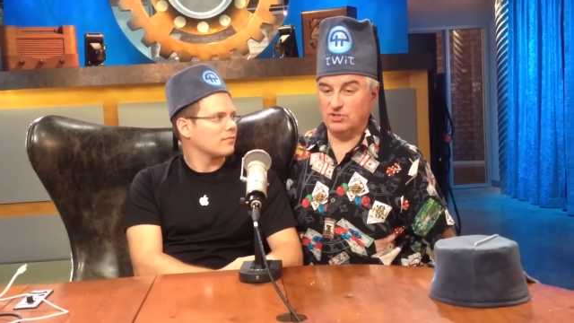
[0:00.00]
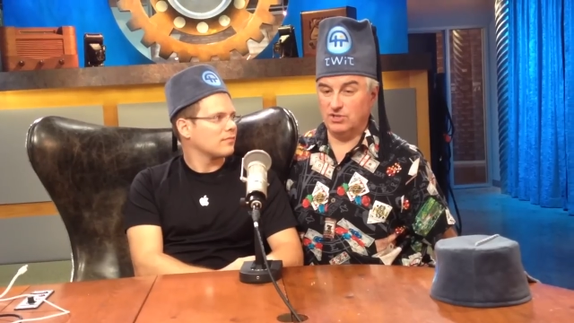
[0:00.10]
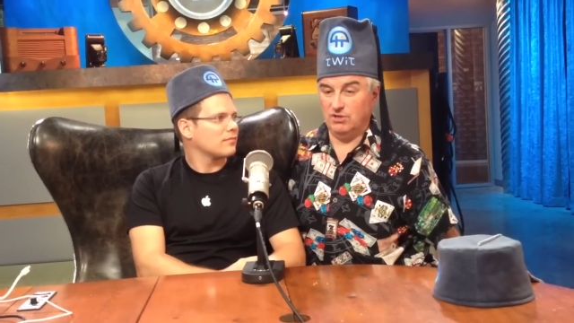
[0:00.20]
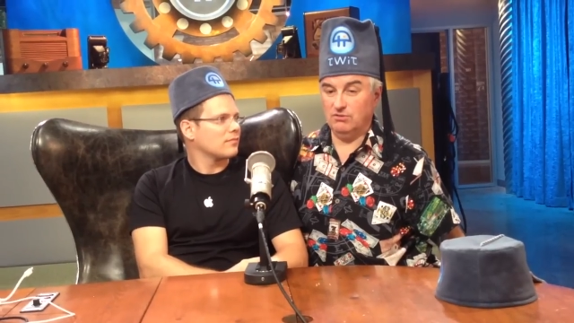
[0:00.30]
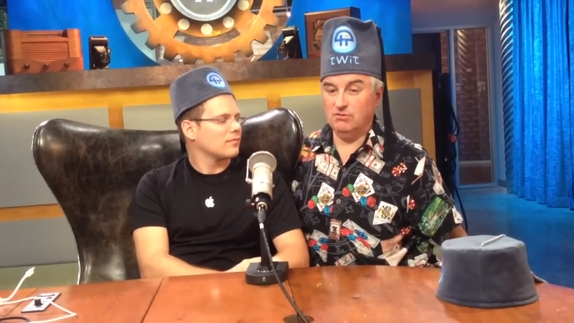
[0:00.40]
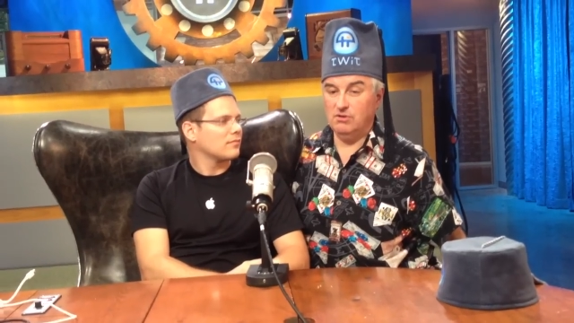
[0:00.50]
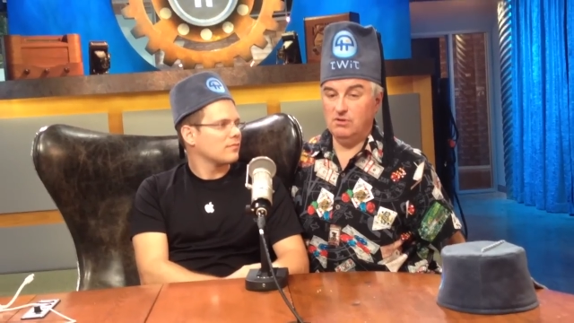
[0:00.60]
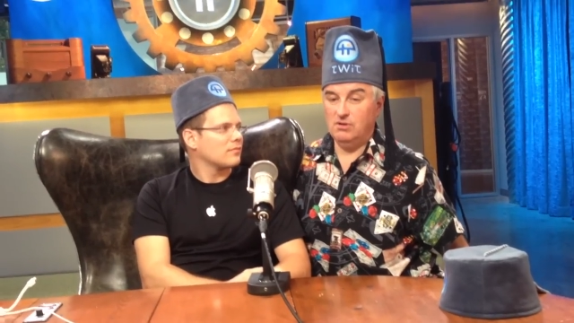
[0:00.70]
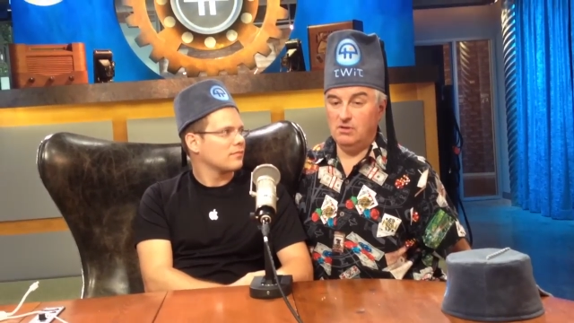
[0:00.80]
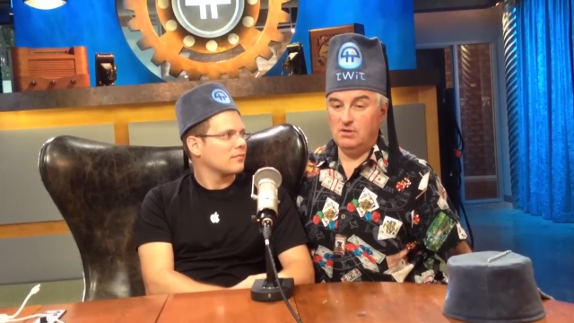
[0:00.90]
Speaker 1: show.
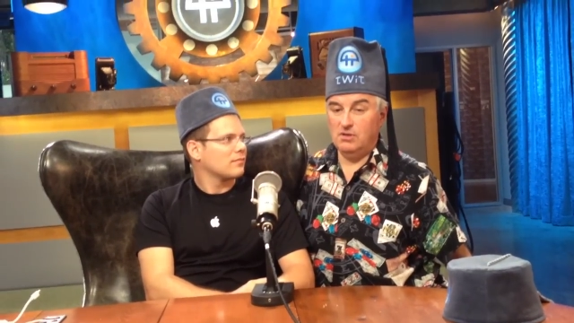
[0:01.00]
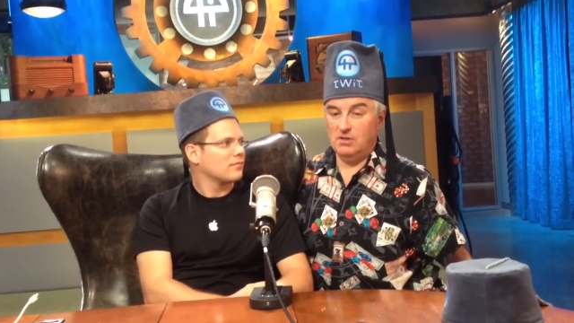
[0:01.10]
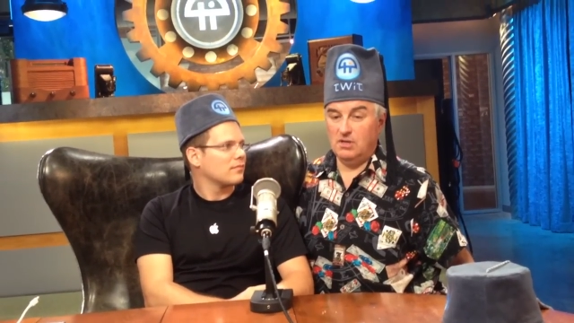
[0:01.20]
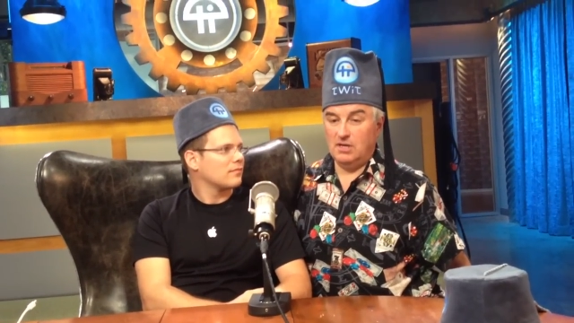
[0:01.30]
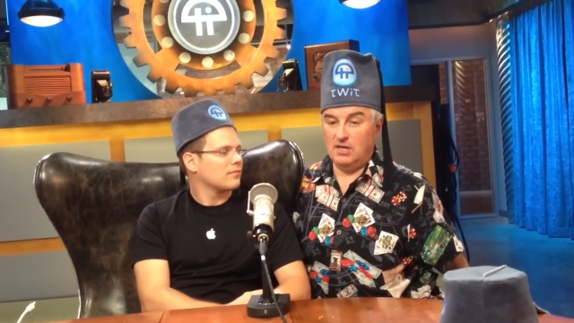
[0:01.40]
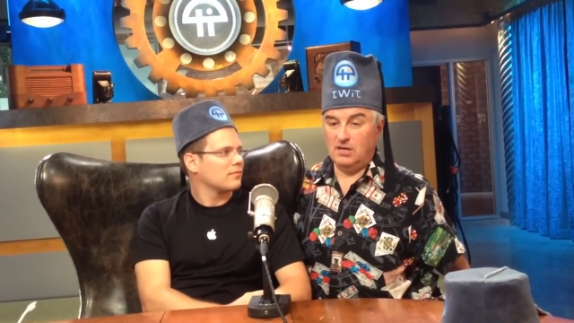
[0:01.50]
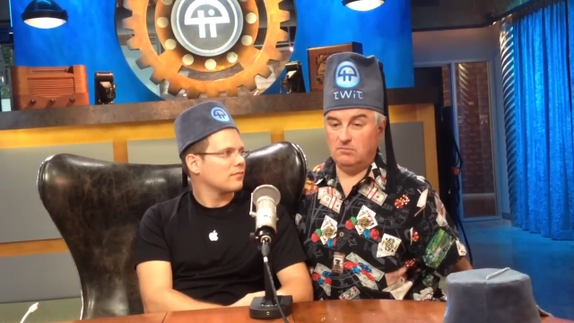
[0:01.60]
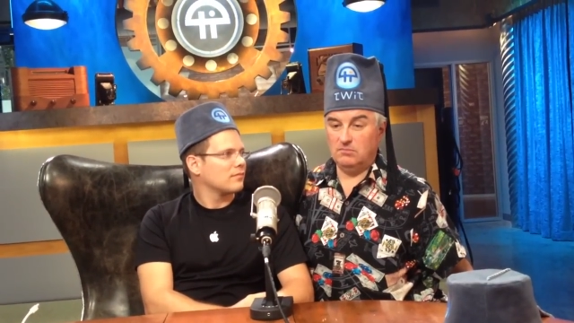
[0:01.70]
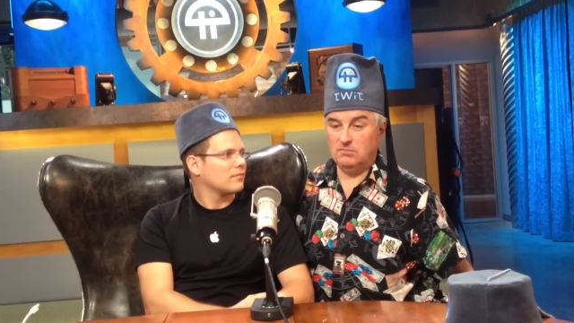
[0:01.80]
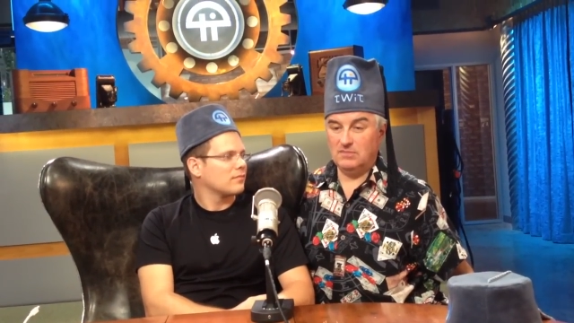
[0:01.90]
Um,
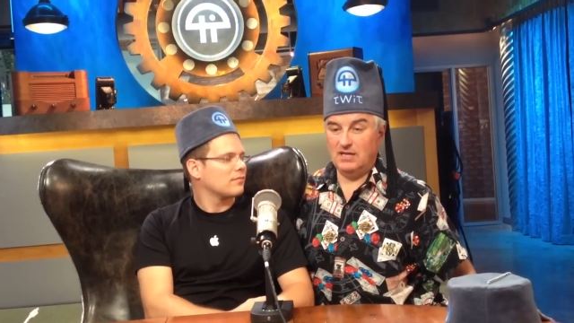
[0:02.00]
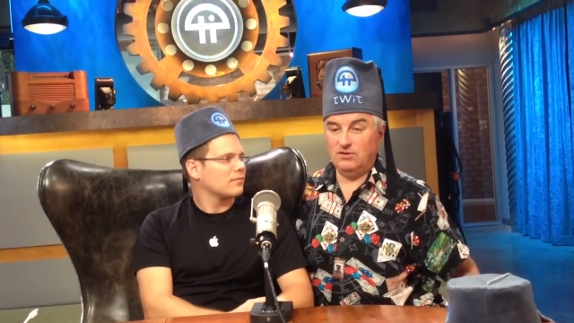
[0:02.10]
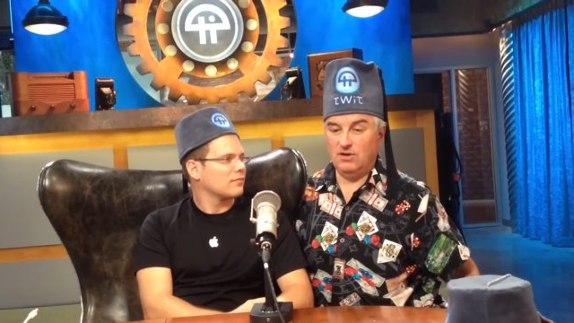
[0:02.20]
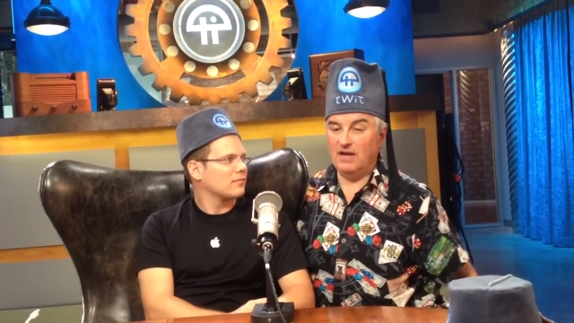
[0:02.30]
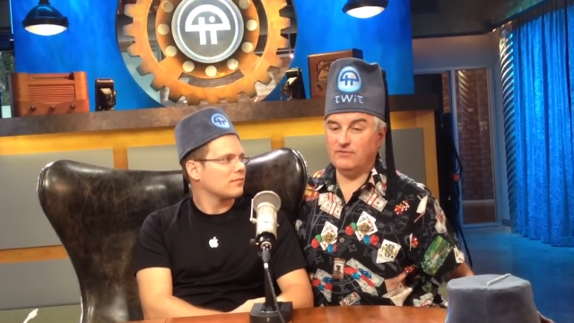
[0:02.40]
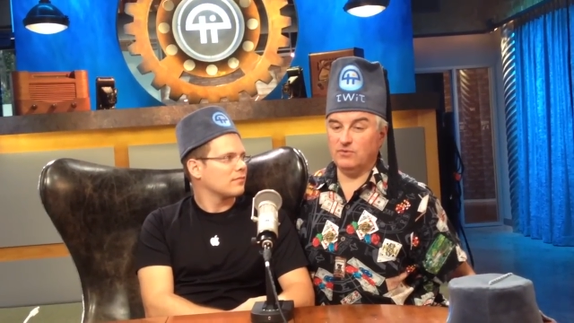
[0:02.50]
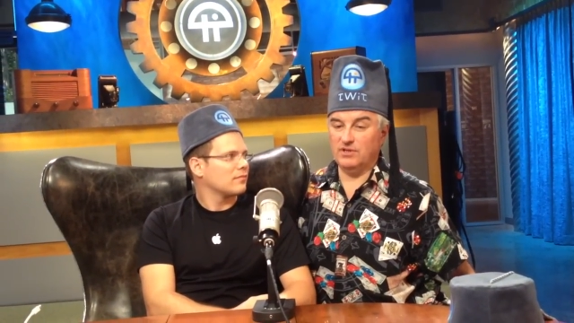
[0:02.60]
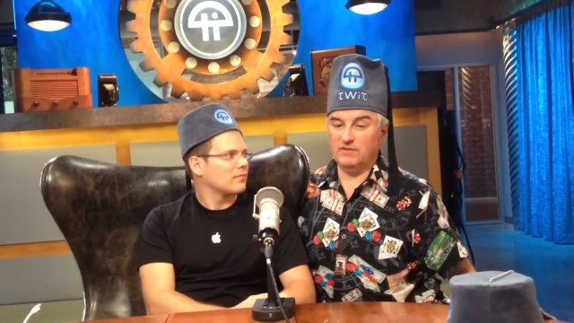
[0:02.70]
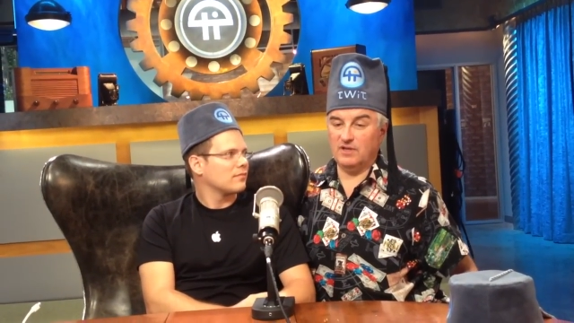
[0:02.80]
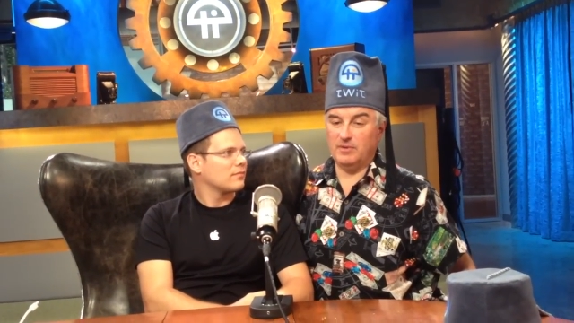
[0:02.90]
I don't know. I have to really
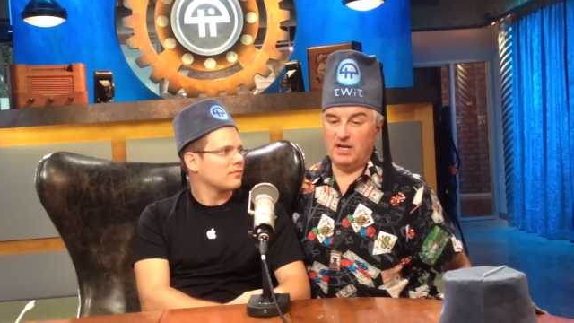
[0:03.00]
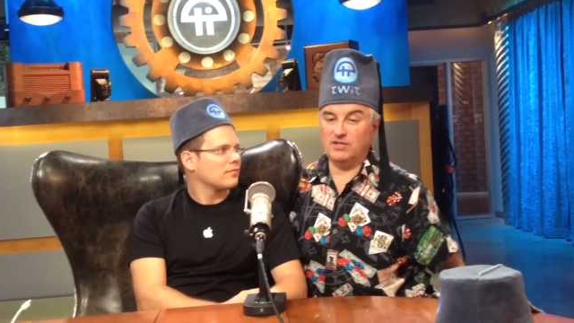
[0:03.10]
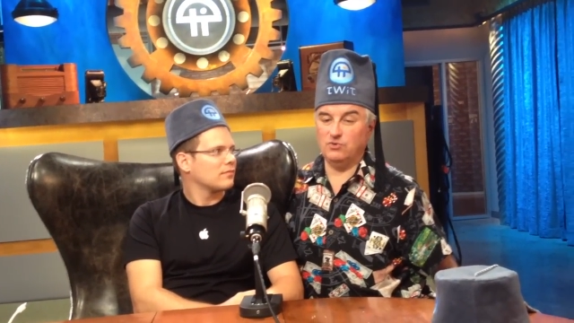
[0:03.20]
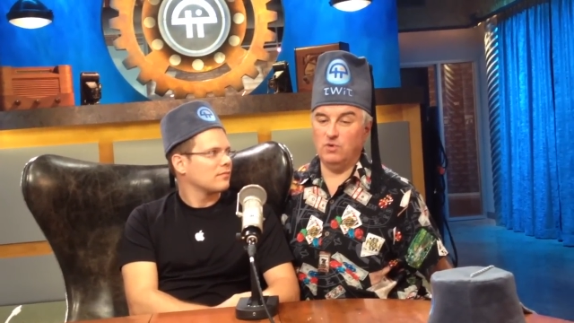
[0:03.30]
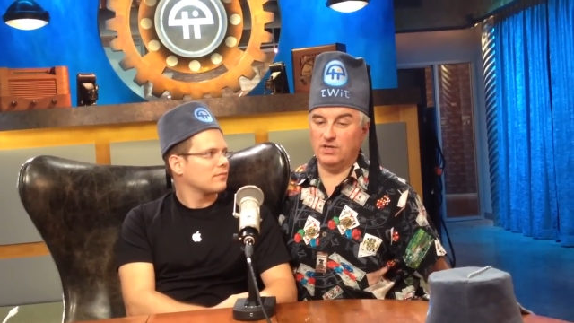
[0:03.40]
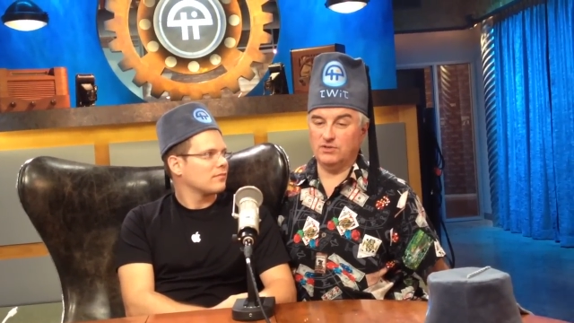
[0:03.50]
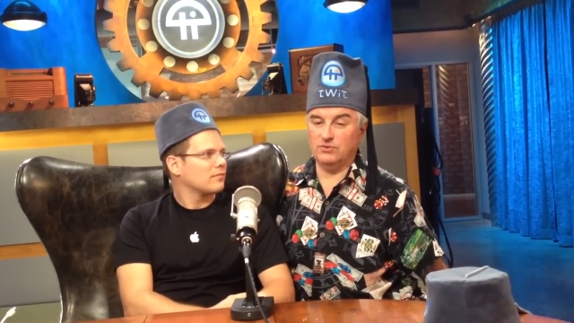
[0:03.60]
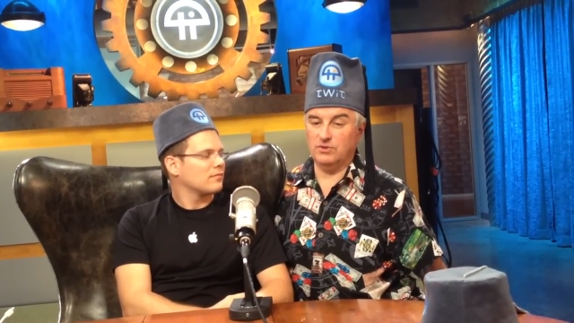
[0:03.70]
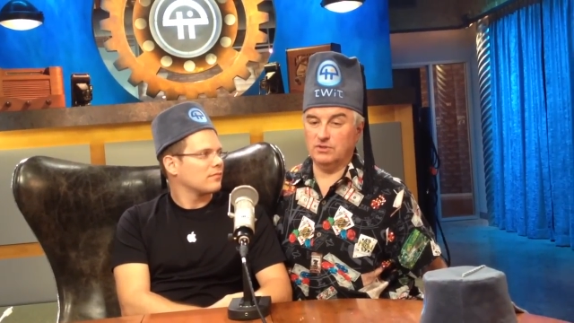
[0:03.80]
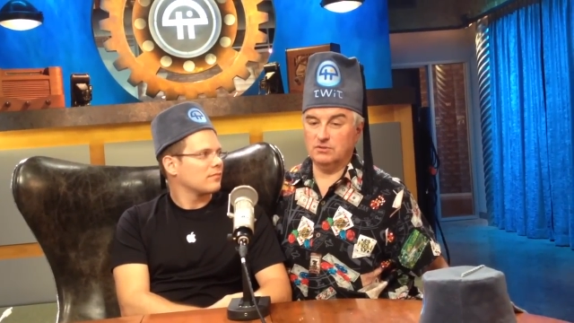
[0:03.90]
think about it. I do want to
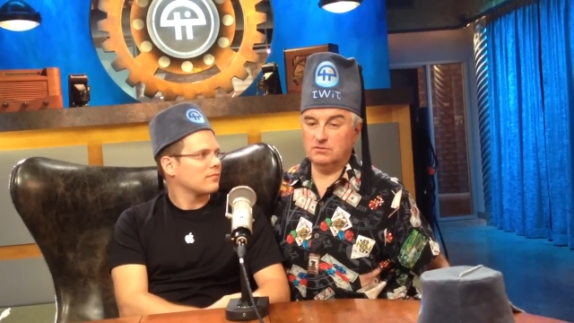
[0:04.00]
do it.